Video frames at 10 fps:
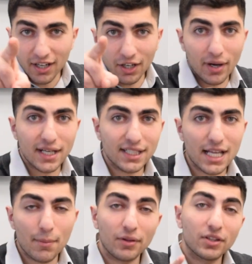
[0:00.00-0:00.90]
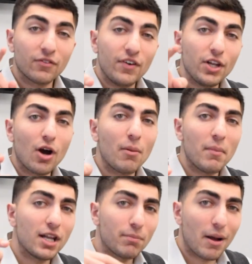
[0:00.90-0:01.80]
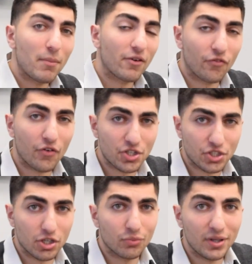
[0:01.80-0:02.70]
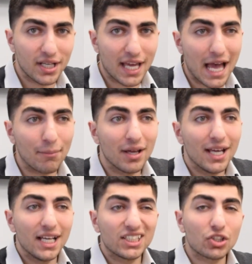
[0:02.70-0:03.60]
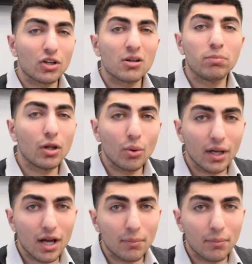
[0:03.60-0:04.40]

A great example, the video I made about my first year recap started blowing